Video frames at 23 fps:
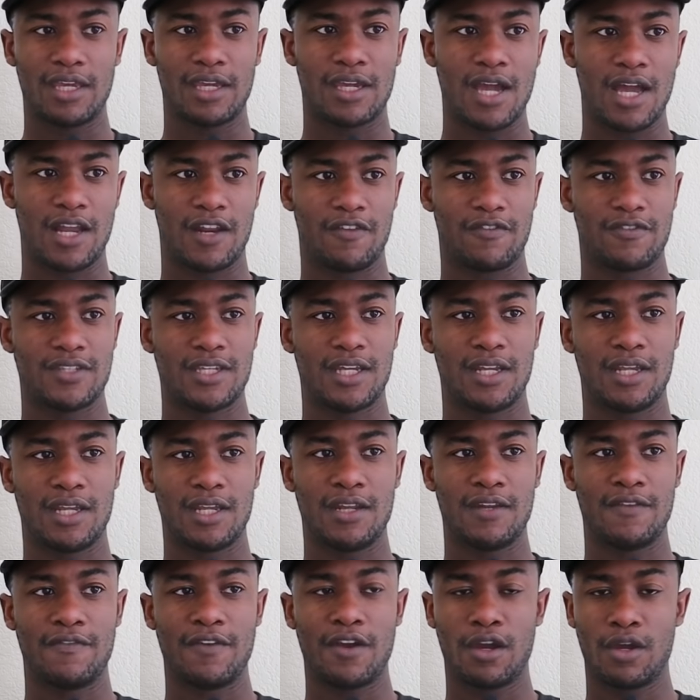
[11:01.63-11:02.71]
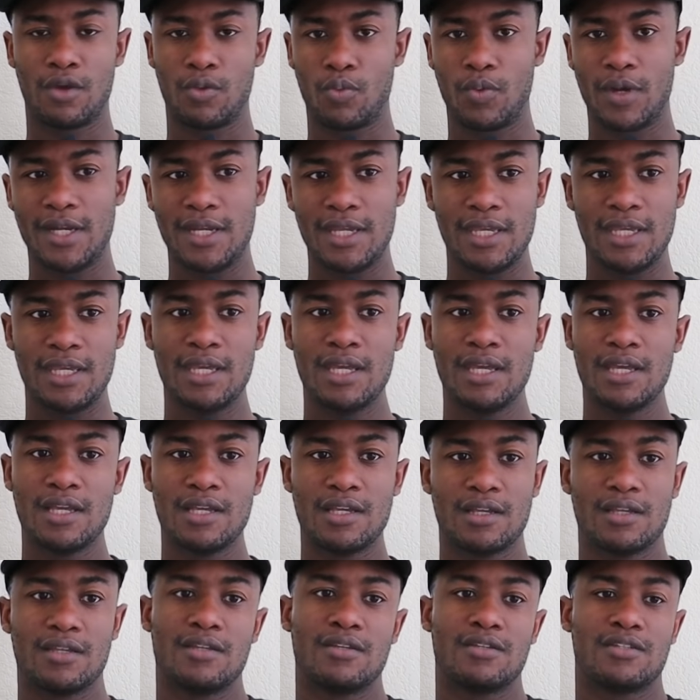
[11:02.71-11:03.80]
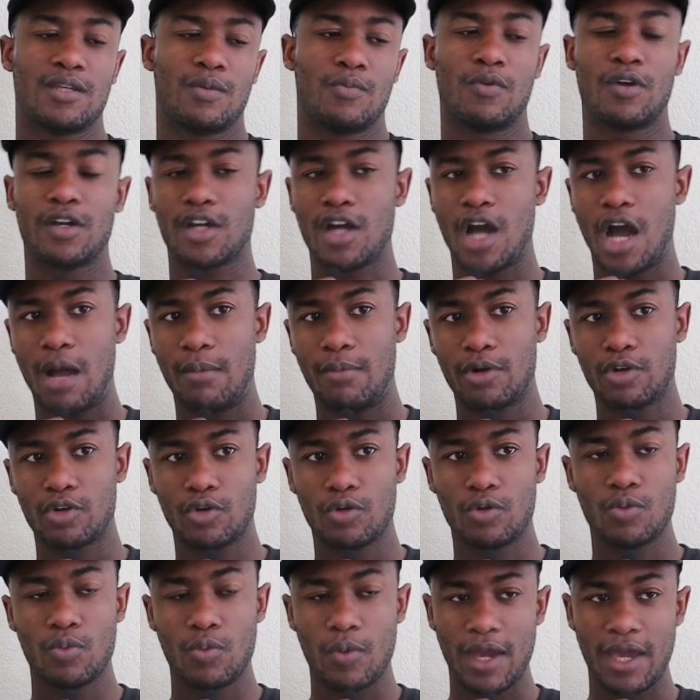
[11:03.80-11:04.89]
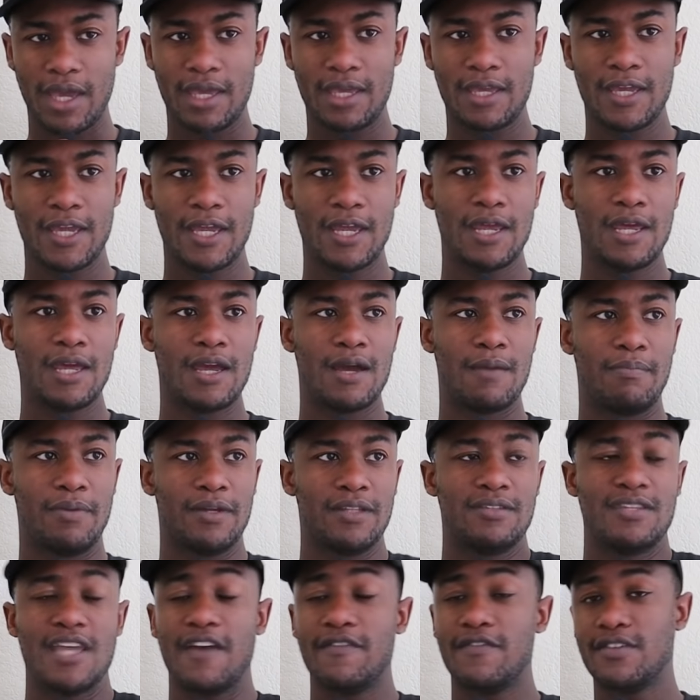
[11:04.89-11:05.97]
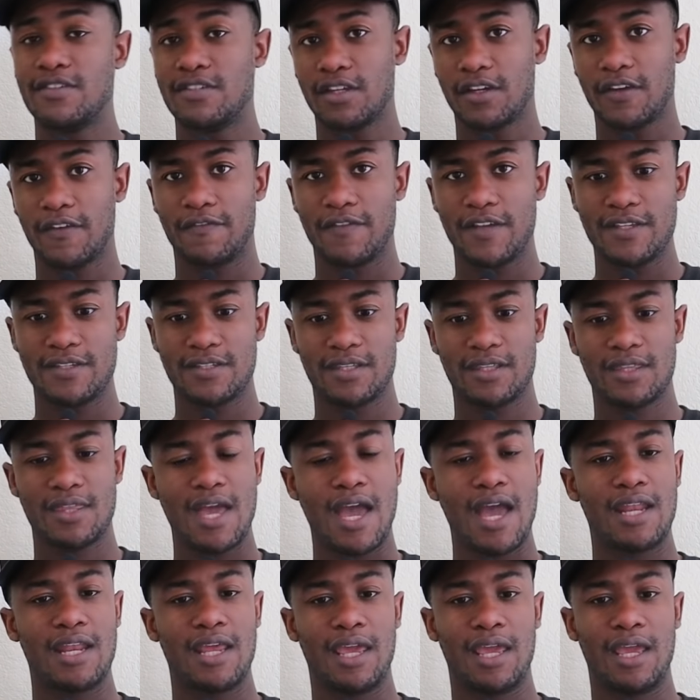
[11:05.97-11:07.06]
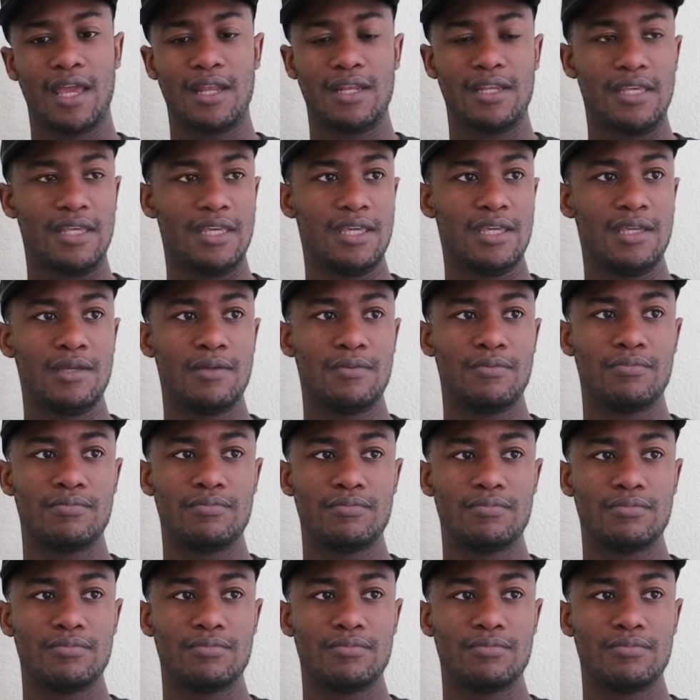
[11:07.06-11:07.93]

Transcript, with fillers: They kind of said it in a very witty, somewhat comical way, but Devin took offense to that, and he